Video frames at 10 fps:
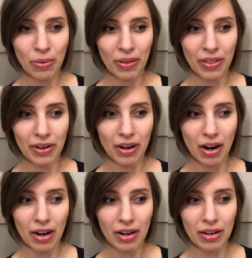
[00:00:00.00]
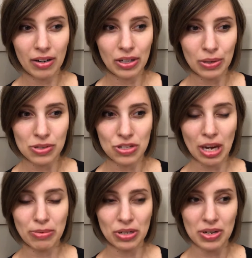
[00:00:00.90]
when there are closed
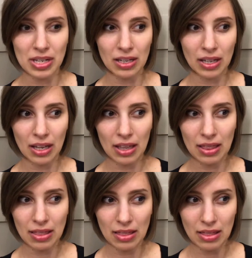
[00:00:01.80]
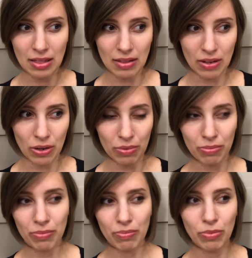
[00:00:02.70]
chapters and like, you know,
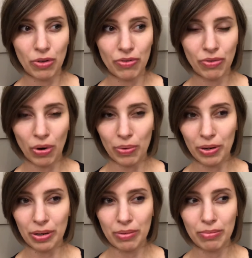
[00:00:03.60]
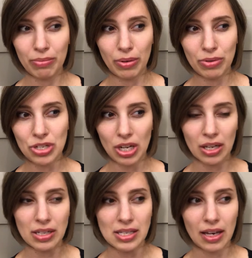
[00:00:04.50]
forward
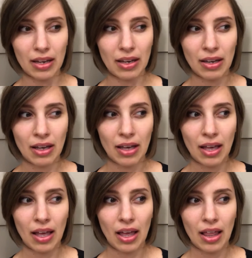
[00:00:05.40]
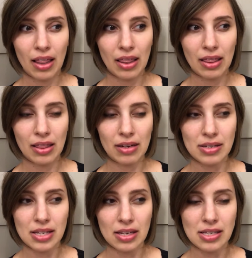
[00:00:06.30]
motion, it's like,
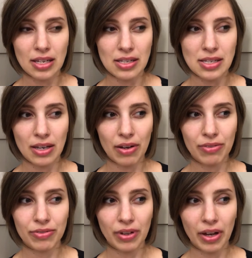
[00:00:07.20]
there's a sense of,